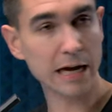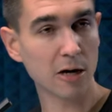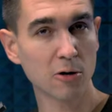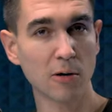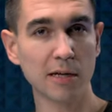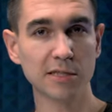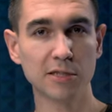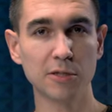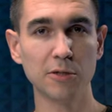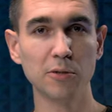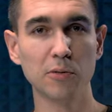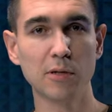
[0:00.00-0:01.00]
Aircross
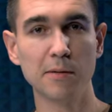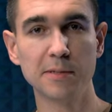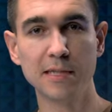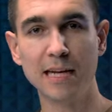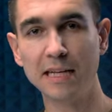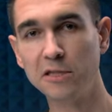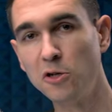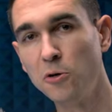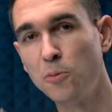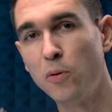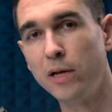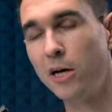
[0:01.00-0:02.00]
2 comes in at
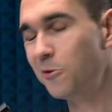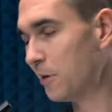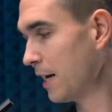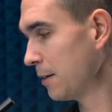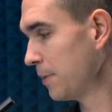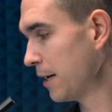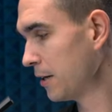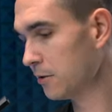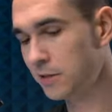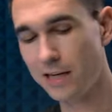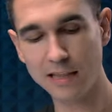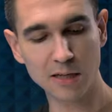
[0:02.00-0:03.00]
2.09
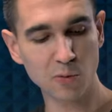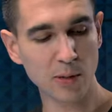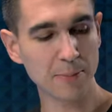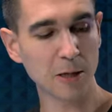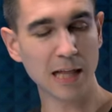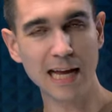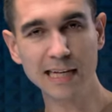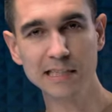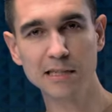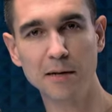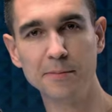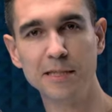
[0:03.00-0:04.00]
pounds, and the Weebill
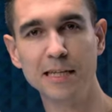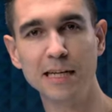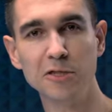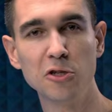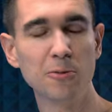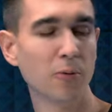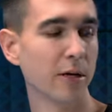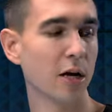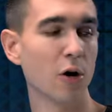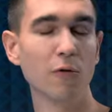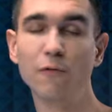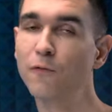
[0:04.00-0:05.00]
S comes in at
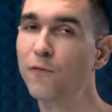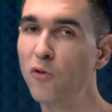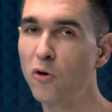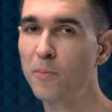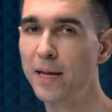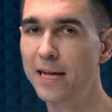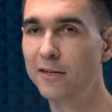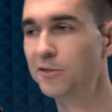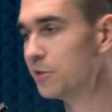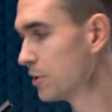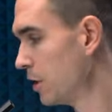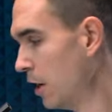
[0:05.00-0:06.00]
2.04
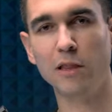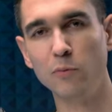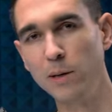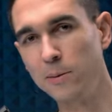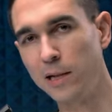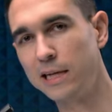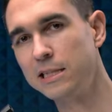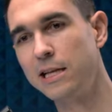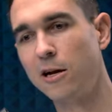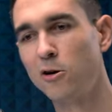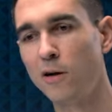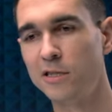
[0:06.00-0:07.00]
pounds. The Weebill S and the
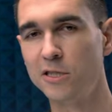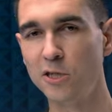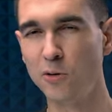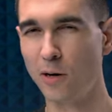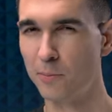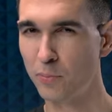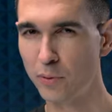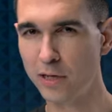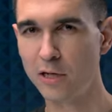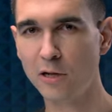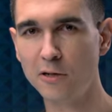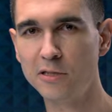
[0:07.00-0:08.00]
Aircross 2 are
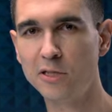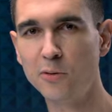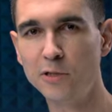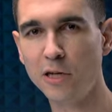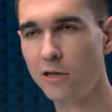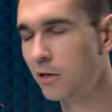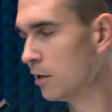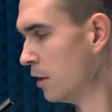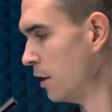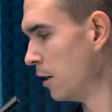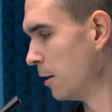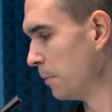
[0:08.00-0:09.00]
pretty close to each other,
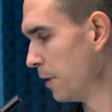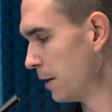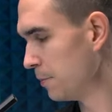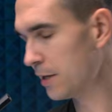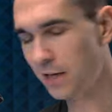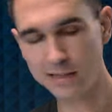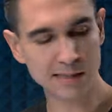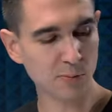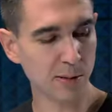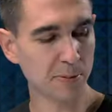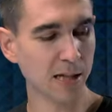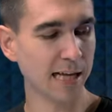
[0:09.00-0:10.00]
but because the
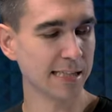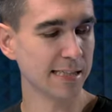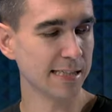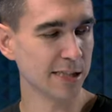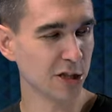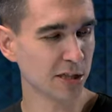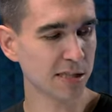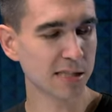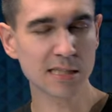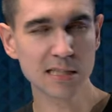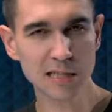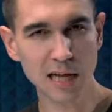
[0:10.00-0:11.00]
Weebill S is just
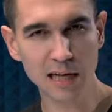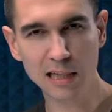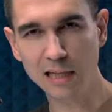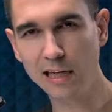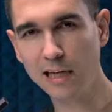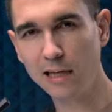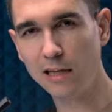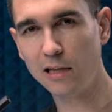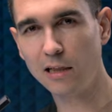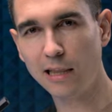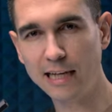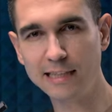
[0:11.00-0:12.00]
slightly
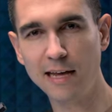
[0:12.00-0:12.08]
less